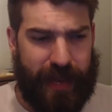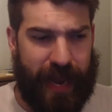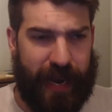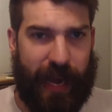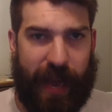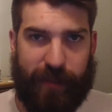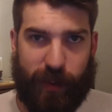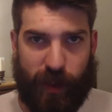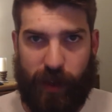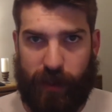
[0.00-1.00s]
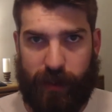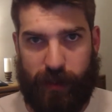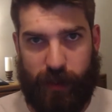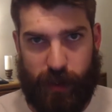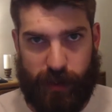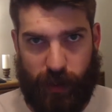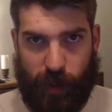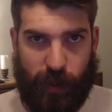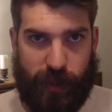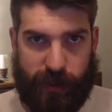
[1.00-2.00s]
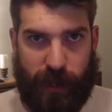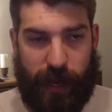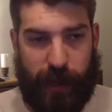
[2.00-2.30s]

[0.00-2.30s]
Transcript: And I have those local ones.